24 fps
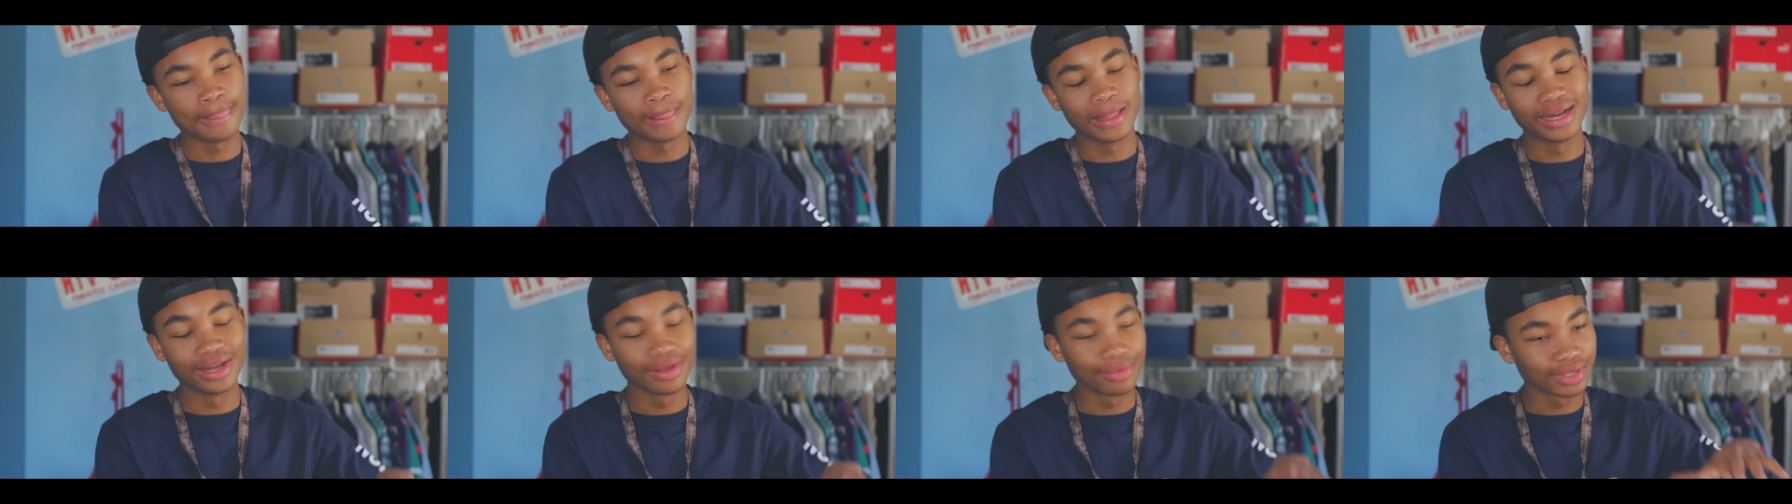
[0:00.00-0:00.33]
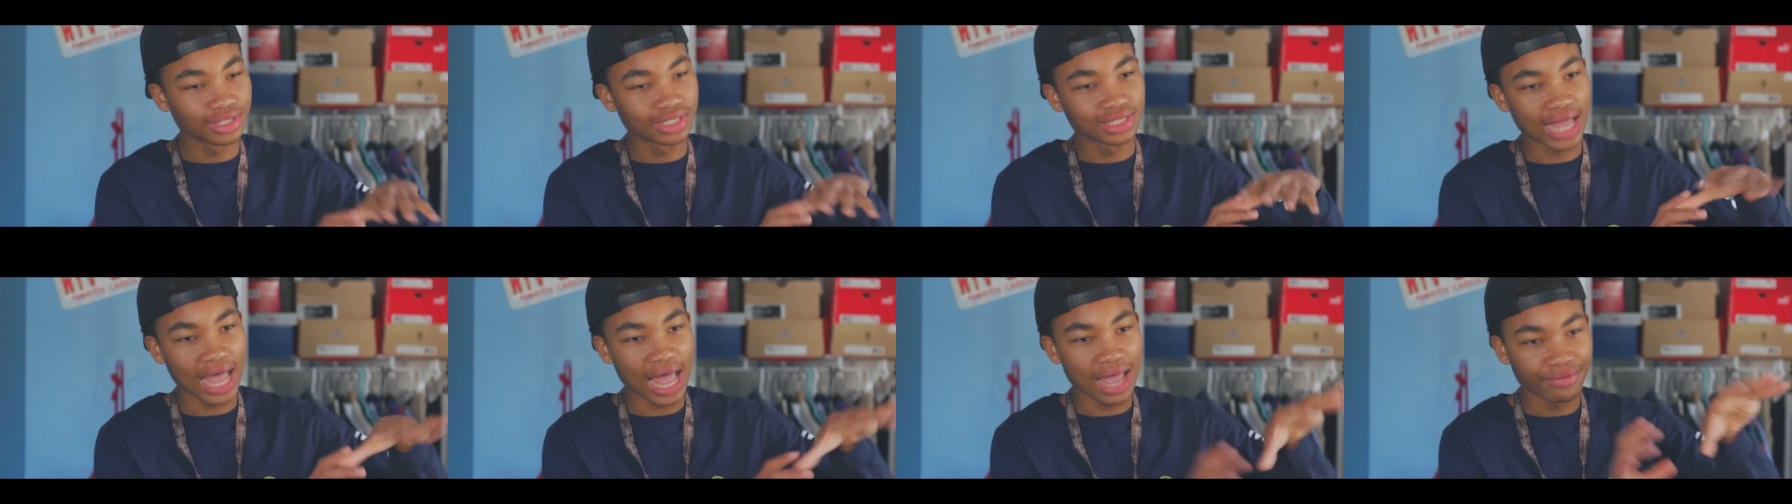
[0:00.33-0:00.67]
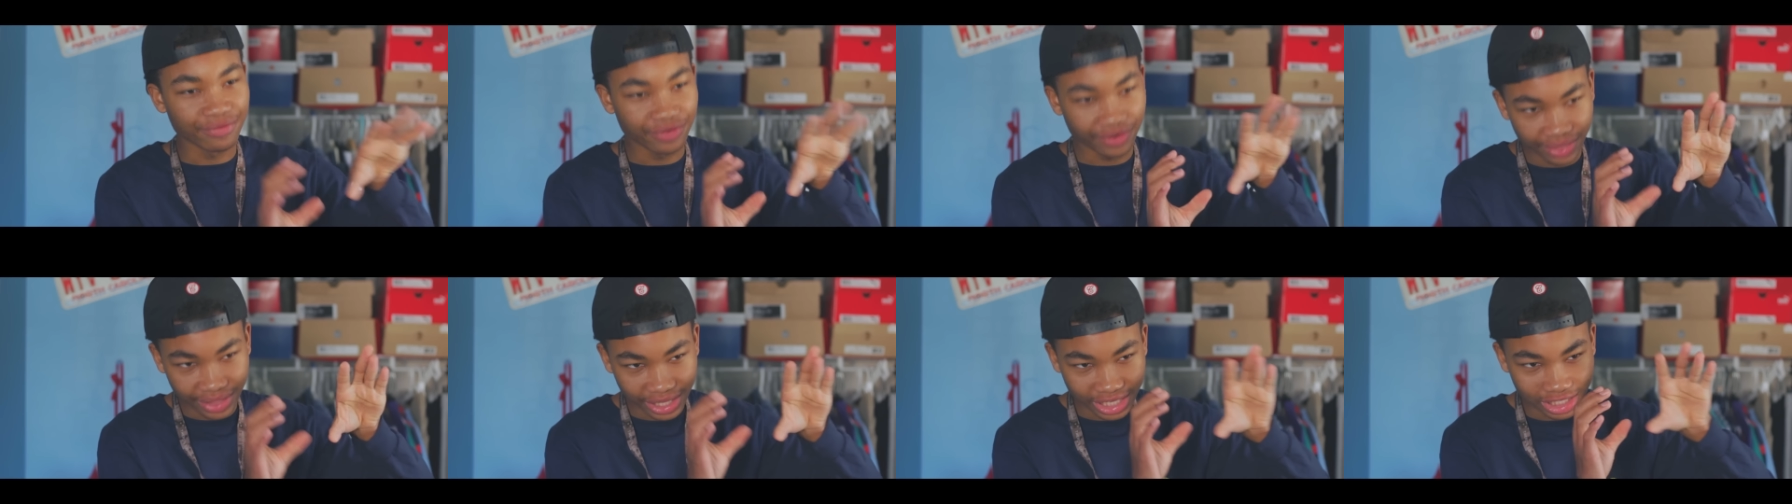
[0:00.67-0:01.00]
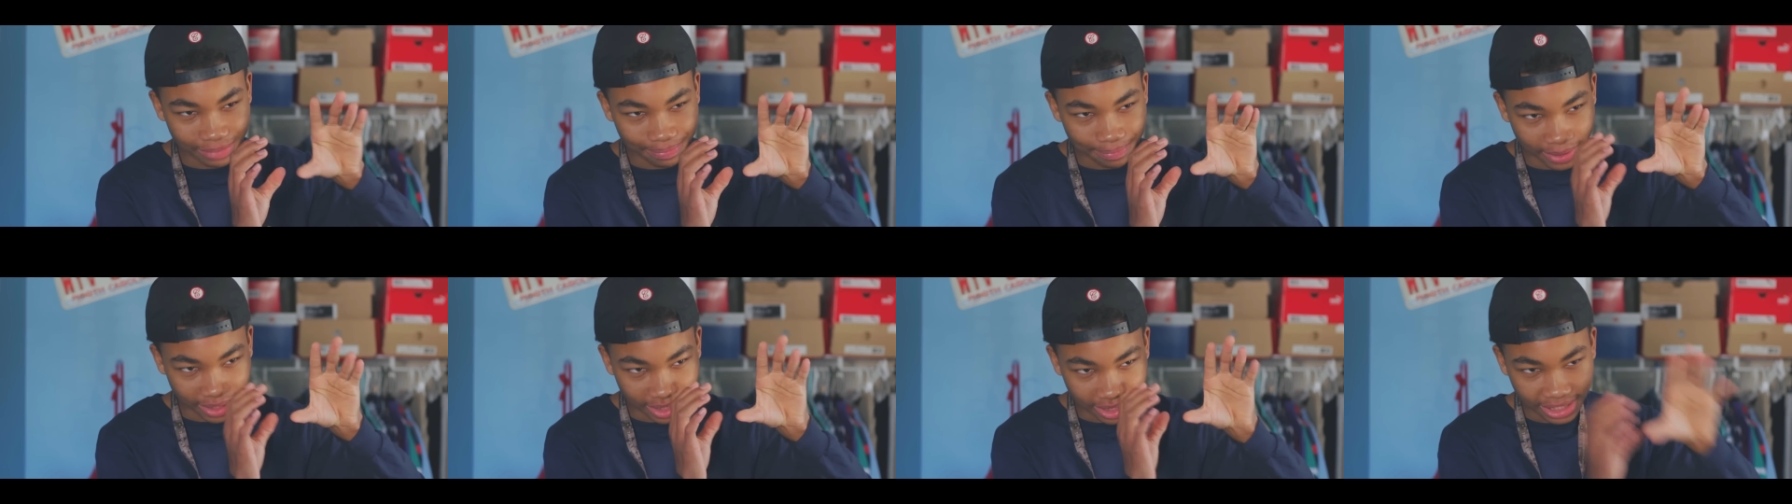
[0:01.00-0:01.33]
and it was time for this
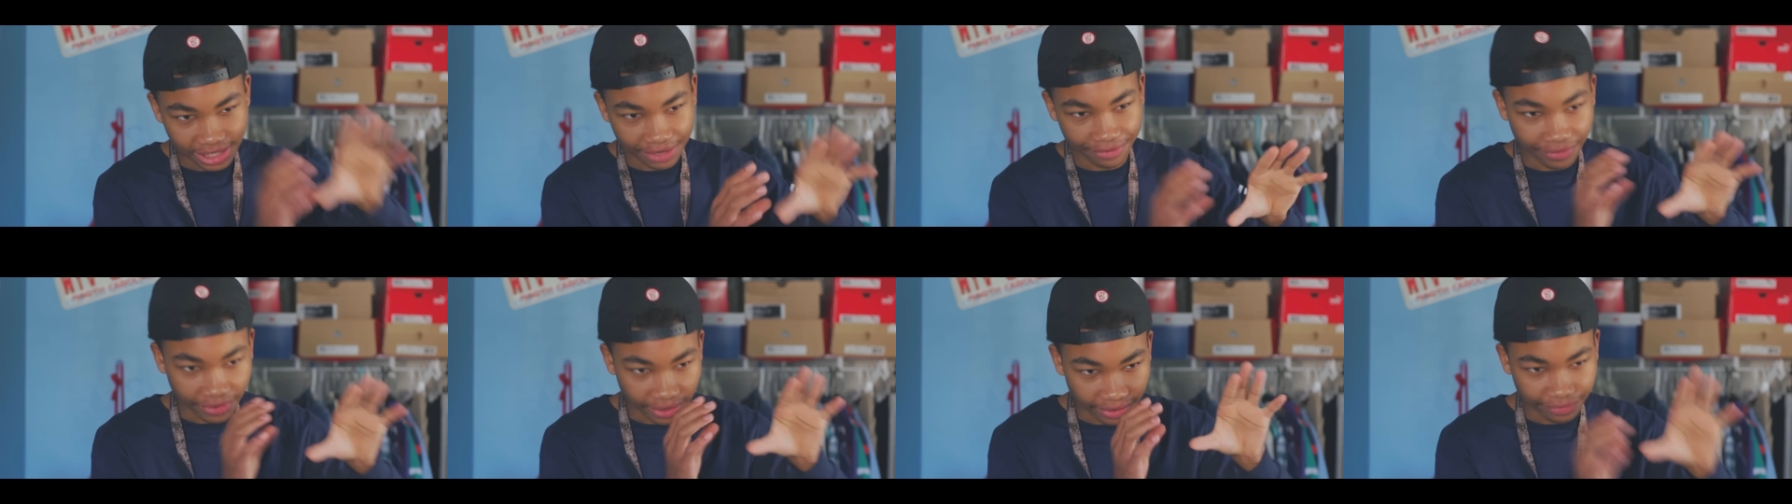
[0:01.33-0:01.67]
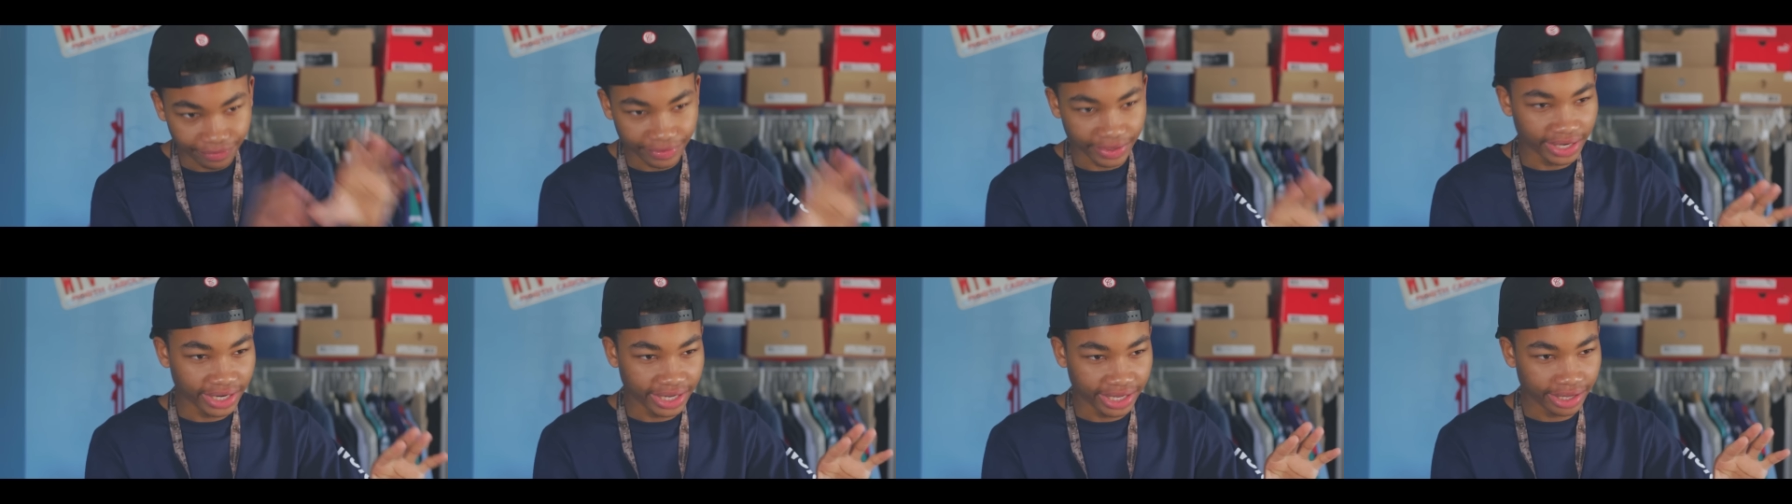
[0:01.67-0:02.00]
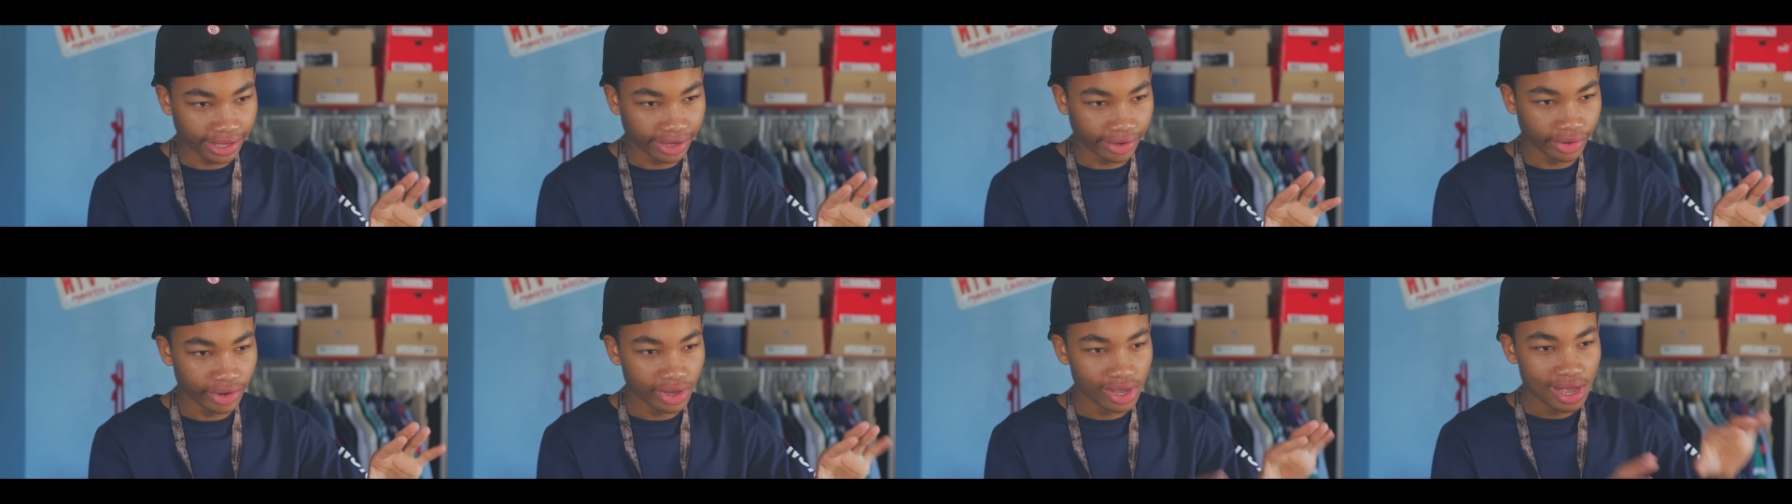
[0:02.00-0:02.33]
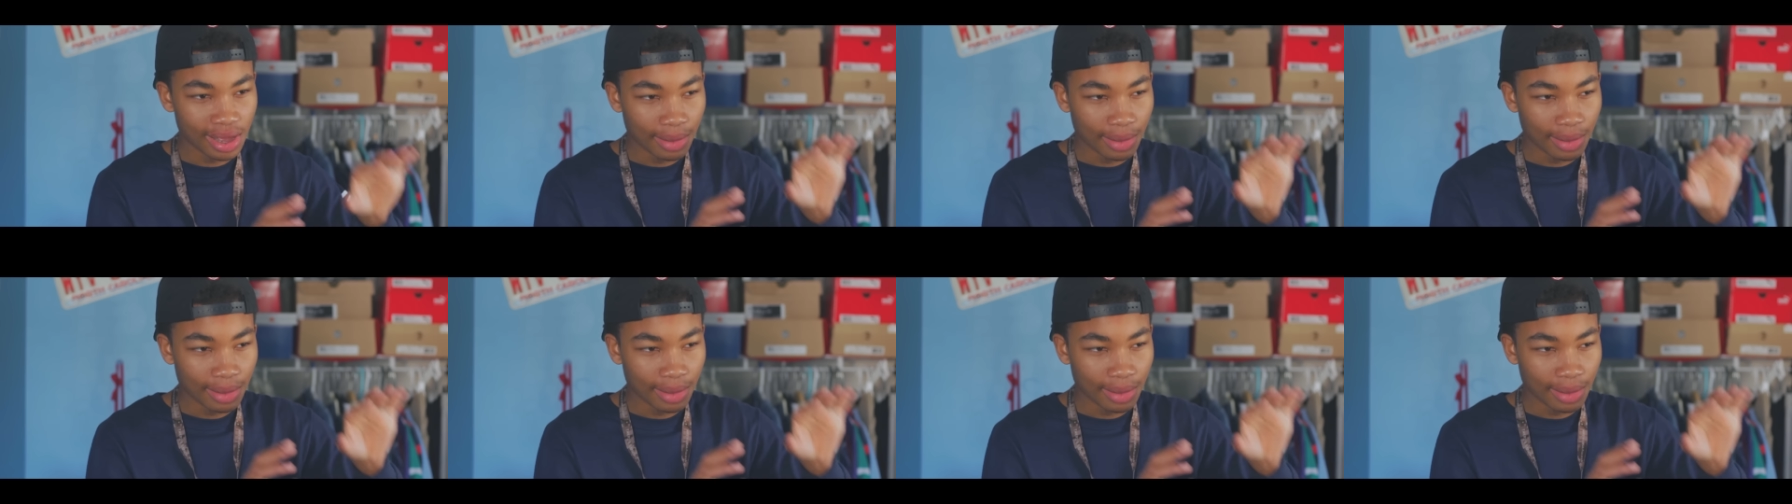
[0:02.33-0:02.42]
specific video.